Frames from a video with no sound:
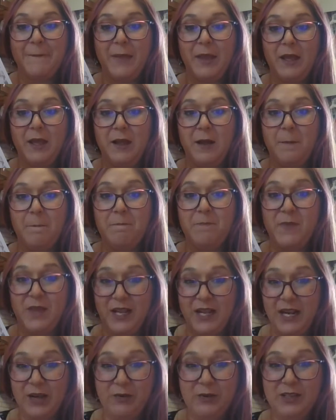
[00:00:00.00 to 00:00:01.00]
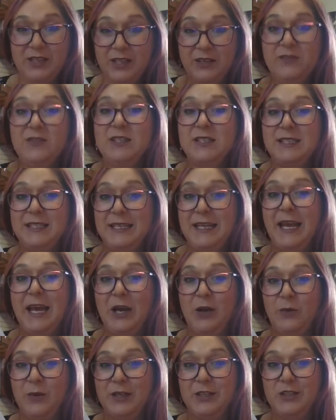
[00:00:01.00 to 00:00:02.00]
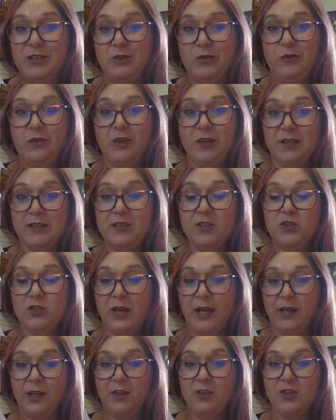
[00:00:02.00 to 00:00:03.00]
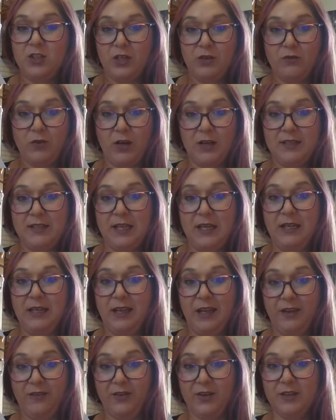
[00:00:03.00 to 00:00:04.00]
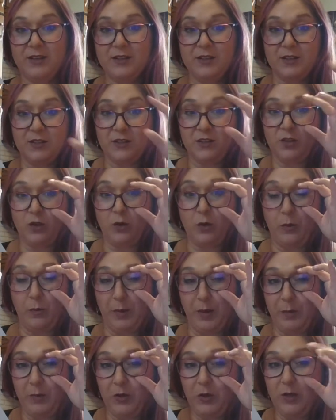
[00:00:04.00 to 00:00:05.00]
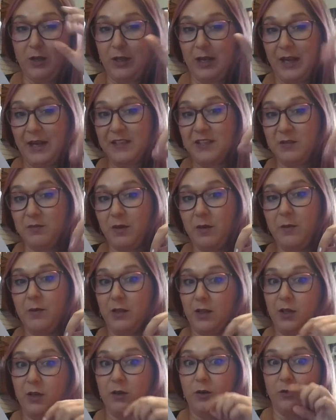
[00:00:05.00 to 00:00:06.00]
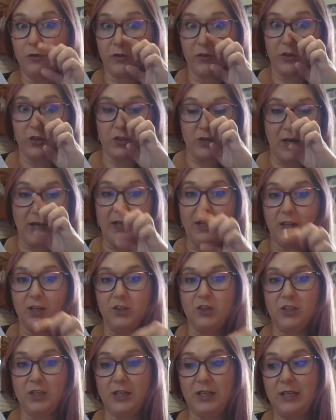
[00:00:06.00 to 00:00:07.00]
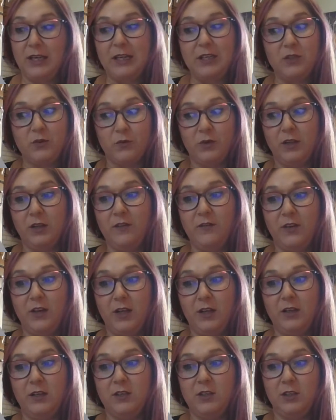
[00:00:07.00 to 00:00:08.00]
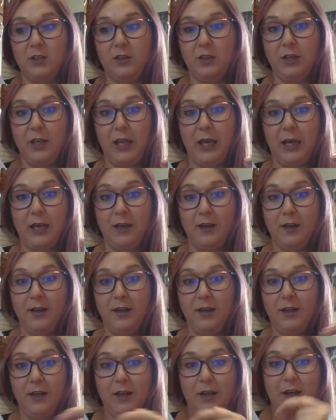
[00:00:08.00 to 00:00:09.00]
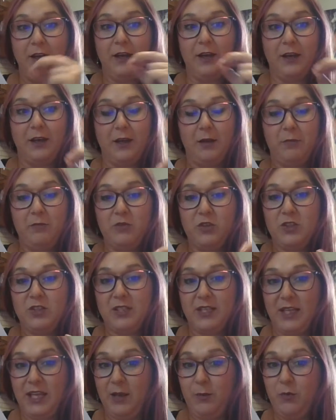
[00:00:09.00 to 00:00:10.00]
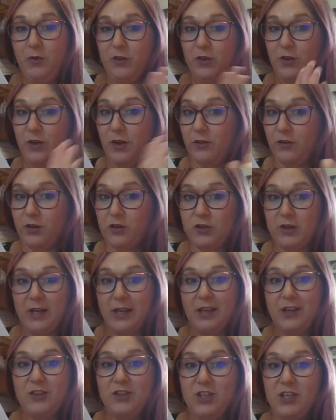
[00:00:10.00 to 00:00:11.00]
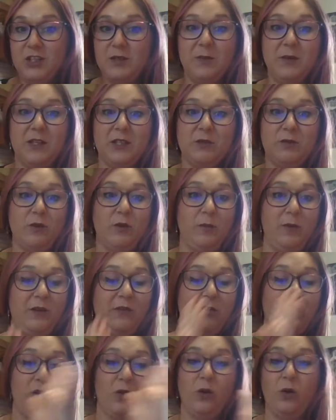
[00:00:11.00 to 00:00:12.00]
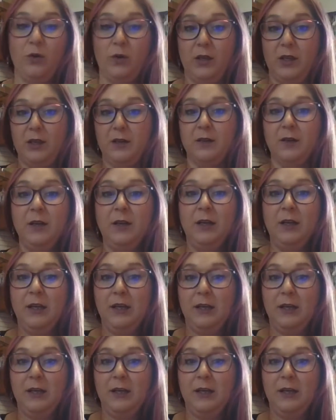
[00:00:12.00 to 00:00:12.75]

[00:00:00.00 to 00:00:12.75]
And I would love to see how we do. There is a tracking sheet Roxanne gave us, so maybe you could ask me below for the tracking sheet. It's really fun to look at, just to keep with your other tracking sheets, but this one will be for the whole year.